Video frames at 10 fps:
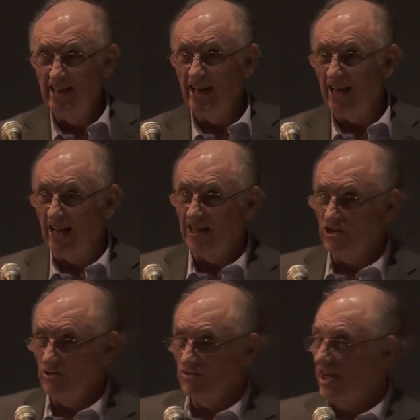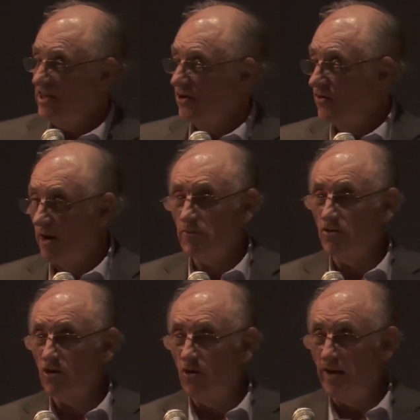And unless you say no, I'm going
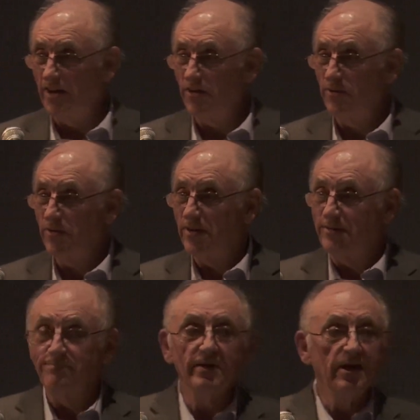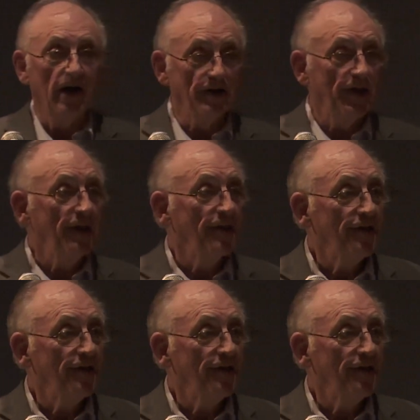to go ahead and do it, and I did.